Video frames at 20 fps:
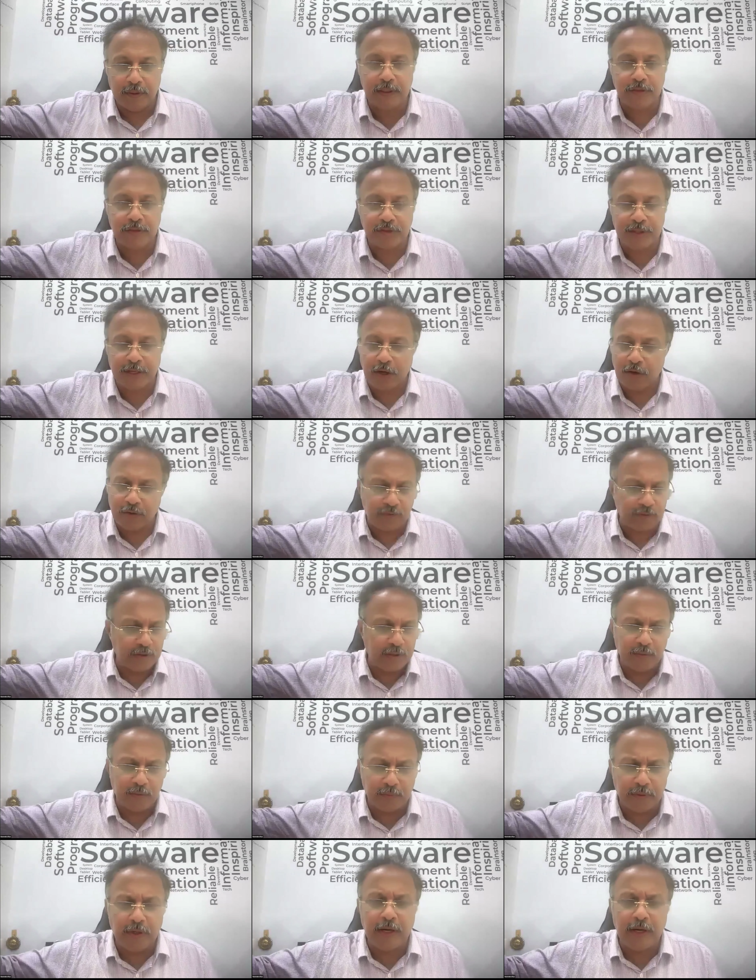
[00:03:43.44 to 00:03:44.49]
Thursday, or
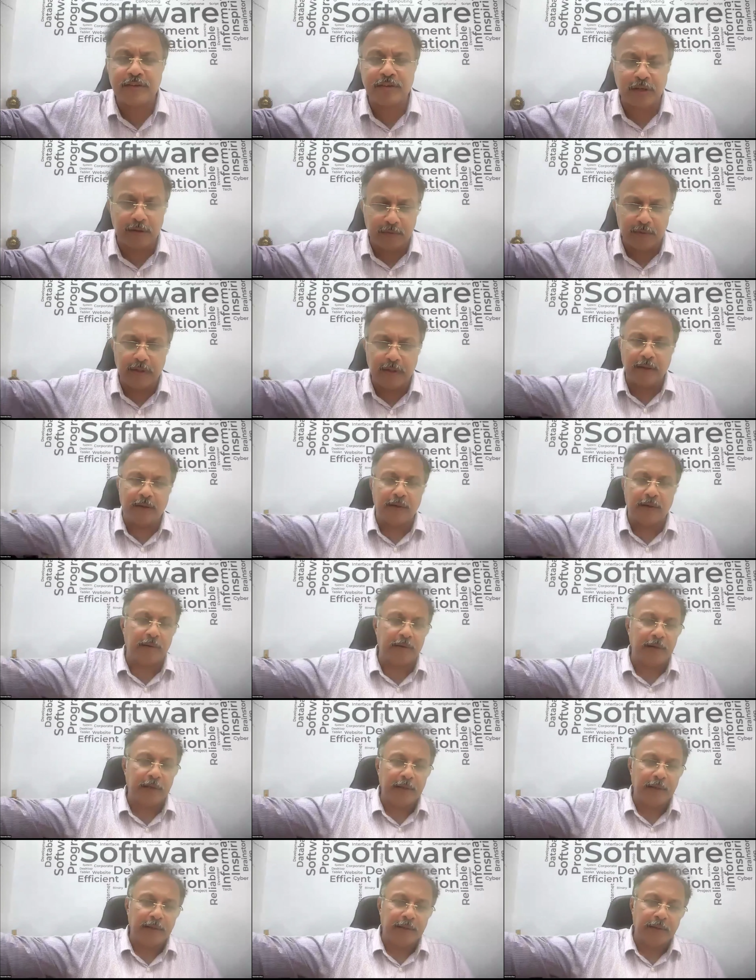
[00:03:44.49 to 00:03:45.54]
say, let's say
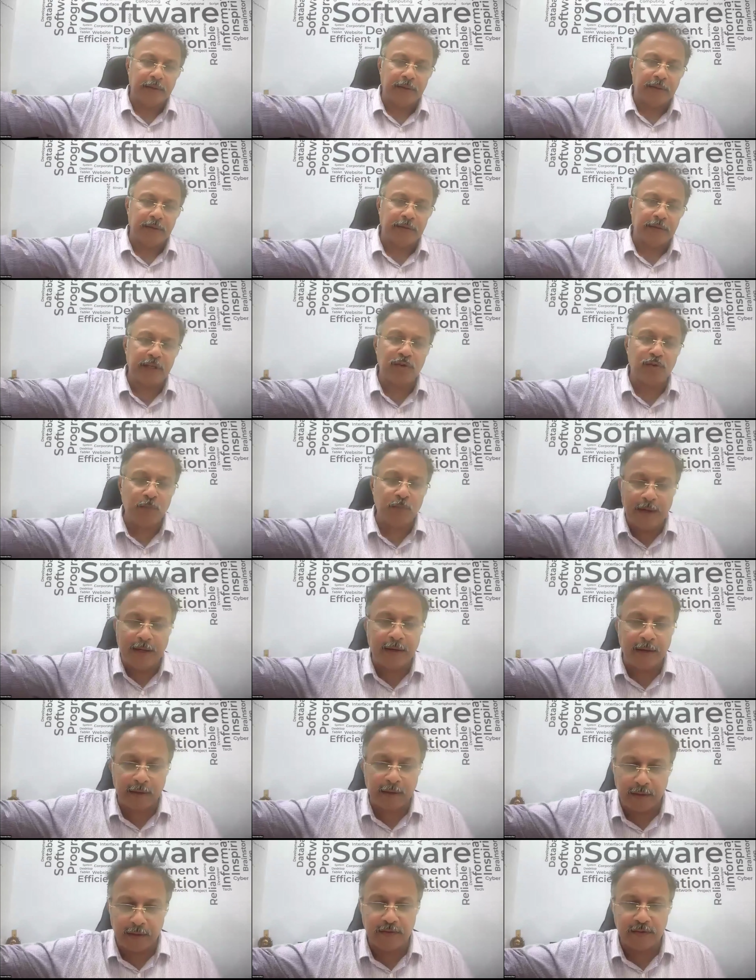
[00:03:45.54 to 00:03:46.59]
this
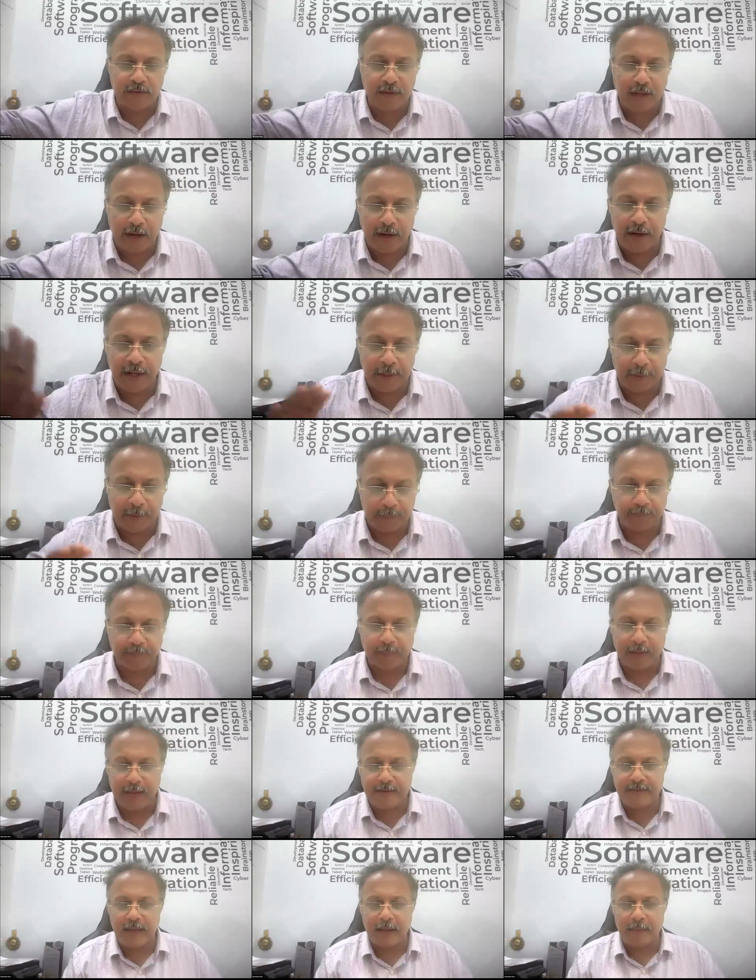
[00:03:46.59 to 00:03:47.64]
weekend, this Saturday.
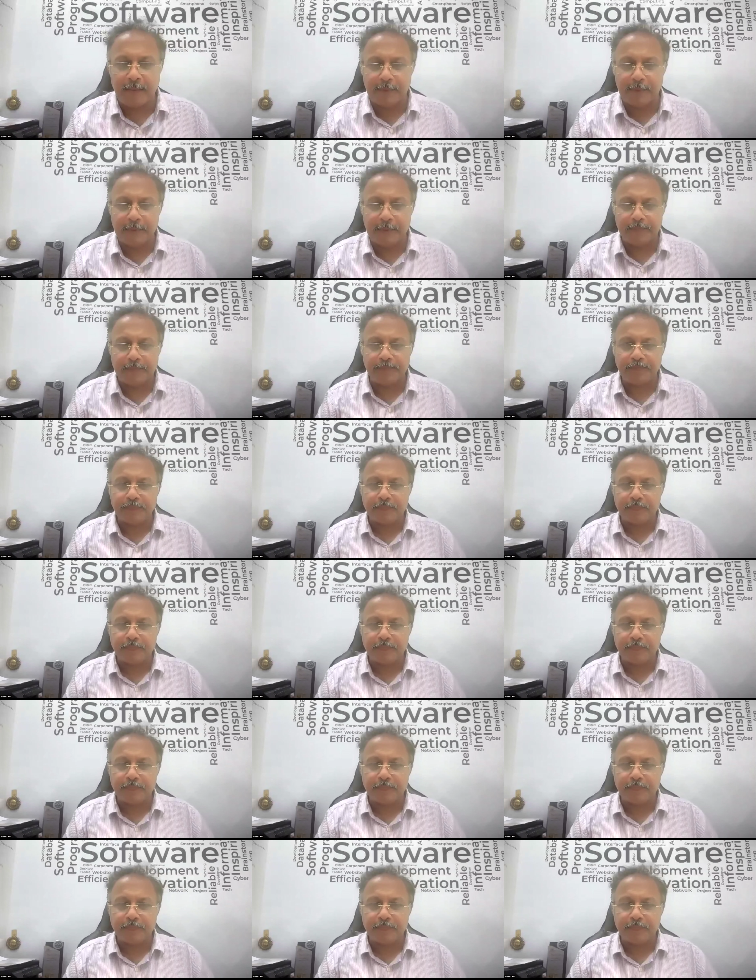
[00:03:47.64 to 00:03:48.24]
Example.